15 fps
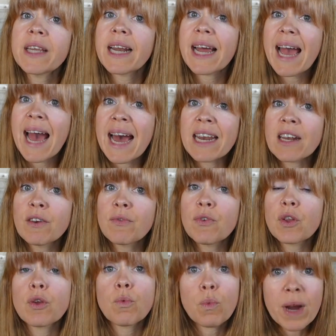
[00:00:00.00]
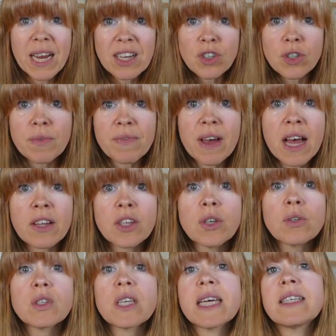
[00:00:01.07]
that I added for the range of
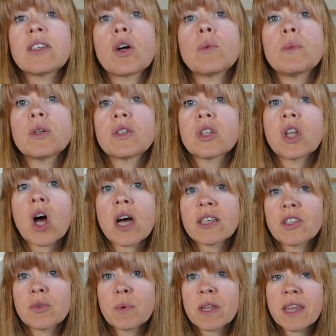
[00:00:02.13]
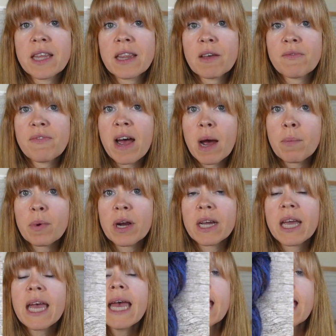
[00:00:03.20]
values is almost lost within the fabric,